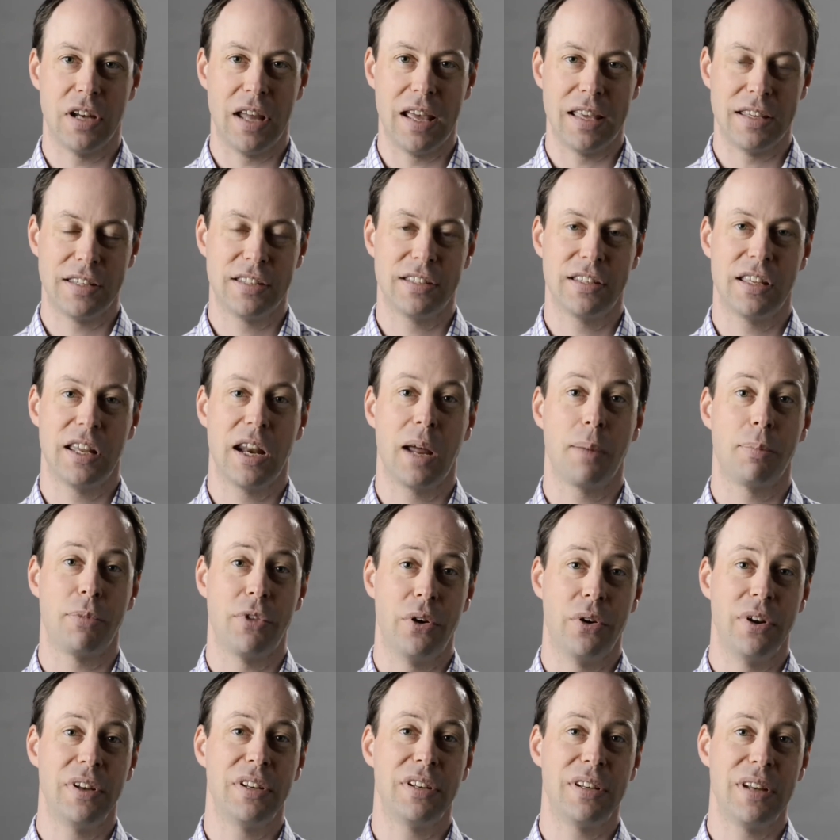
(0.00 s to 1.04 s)
has set up
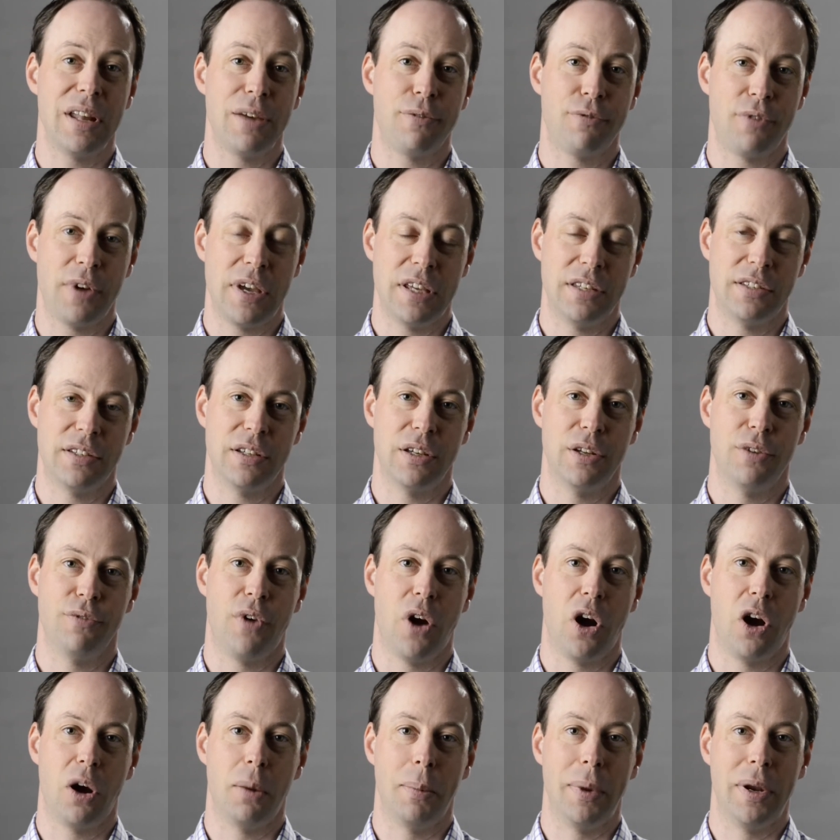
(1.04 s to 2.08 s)
their internet-facing
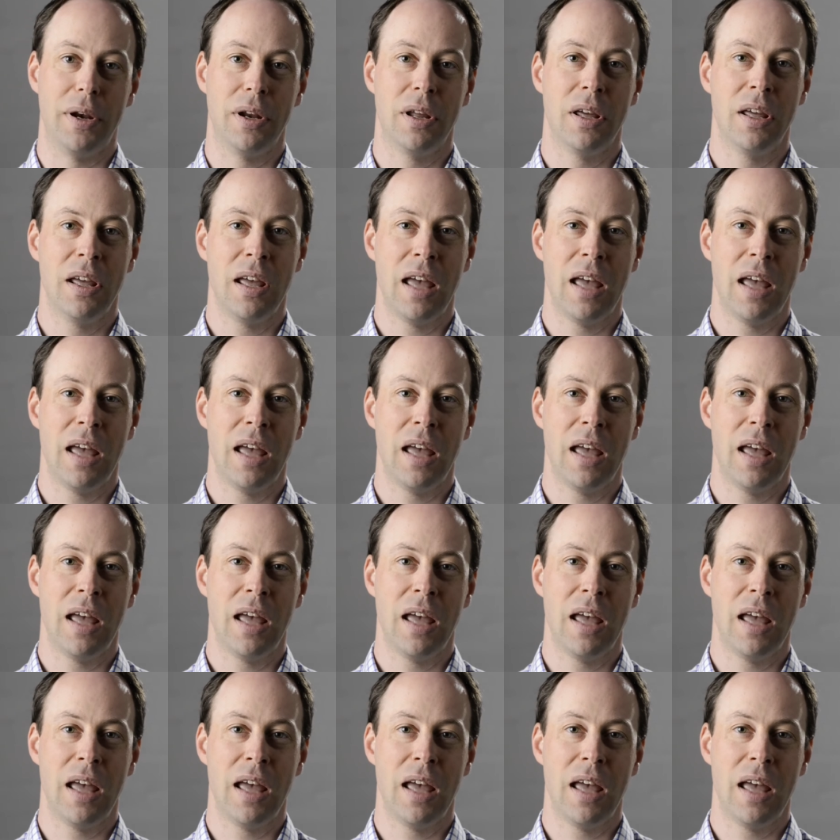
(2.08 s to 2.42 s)
environment,